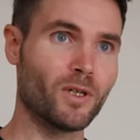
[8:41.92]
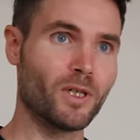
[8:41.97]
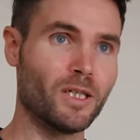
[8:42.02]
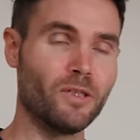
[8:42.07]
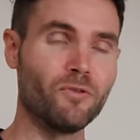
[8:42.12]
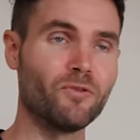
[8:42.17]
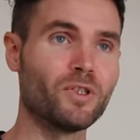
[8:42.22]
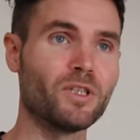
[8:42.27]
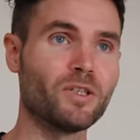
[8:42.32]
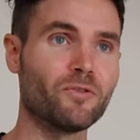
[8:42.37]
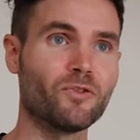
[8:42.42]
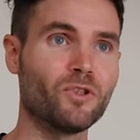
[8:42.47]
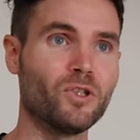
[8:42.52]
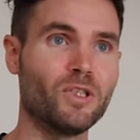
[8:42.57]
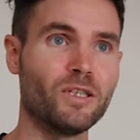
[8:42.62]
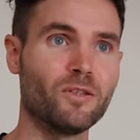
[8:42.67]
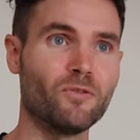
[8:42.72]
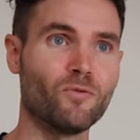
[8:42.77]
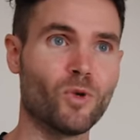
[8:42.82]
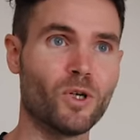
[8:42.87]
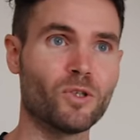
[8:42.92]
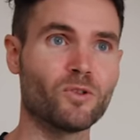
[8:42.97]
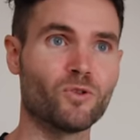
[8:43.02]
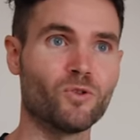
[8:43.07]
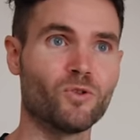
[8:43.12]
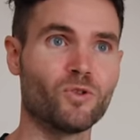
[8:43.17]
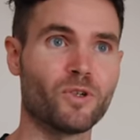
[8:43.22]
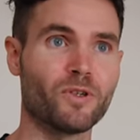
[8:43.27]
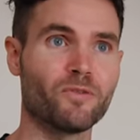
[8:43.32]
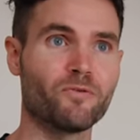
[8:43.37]
Even if you didn't want to
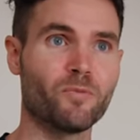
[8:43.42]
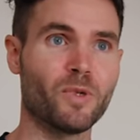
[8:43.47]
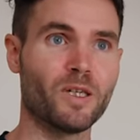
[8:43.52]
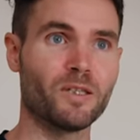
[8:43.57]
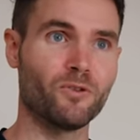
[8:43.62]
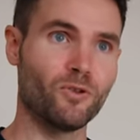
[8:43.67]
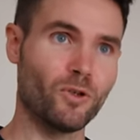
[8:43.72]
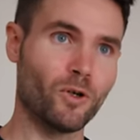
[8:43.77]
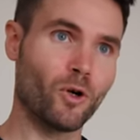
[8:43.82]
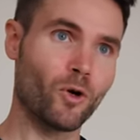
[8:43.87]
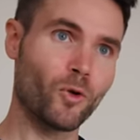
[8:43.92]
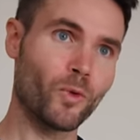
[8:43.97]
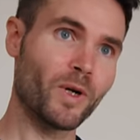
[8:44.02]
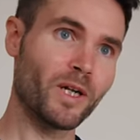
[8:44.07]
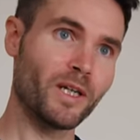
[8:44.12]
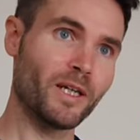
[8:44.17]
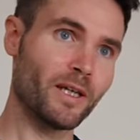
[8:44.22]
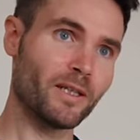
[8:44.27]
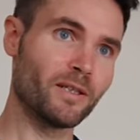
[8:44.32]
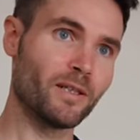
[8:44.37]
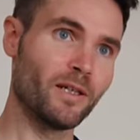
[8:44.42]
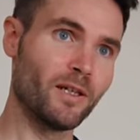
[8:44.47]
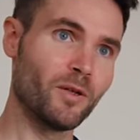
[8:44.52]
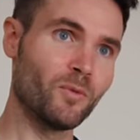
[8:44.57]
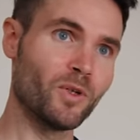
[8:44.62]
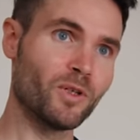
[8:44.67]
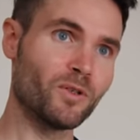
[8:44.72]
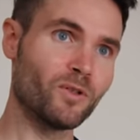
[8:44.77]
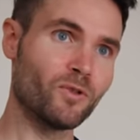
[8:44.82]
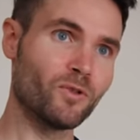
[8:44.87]
drift, but you're already at the
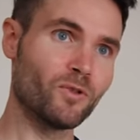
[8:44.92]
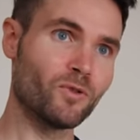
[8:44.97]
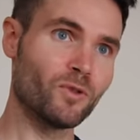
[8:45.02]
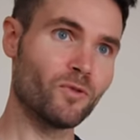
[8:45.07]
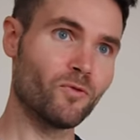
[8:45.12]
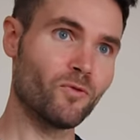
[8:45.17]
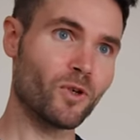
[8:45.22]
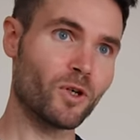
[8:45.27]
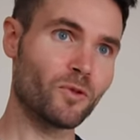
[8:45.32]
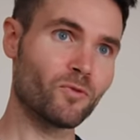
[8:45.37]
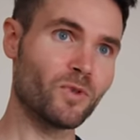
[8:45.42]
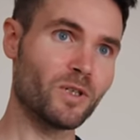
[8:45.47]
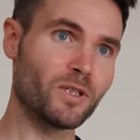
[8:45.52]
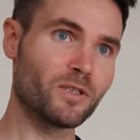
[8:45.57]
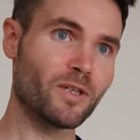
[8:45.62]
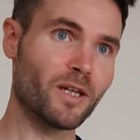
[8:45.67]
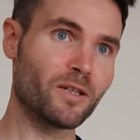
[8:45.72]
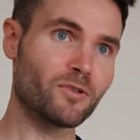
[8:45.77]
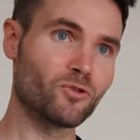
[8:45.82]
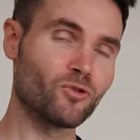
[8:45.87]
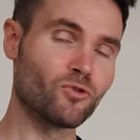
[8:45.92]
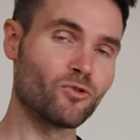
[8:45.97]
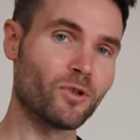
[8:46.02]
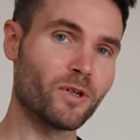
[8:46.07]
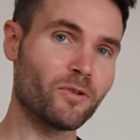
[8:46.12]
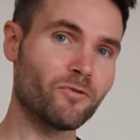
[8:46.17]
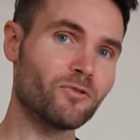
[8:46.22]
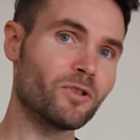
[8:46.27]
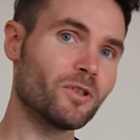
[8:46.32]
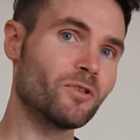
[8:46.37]
limit, you know, your front wheel starts to
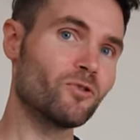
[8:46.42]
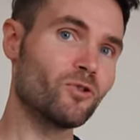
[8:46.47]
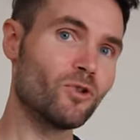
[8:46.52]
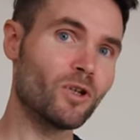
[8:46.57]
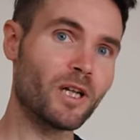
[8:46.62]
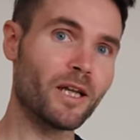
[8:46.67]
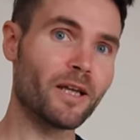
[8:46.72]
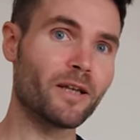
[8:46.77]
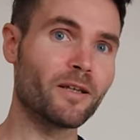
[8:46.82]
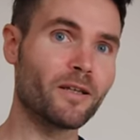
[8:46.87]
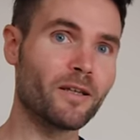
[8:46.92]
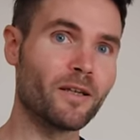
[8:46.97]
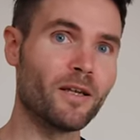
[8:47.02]
drift and you're like,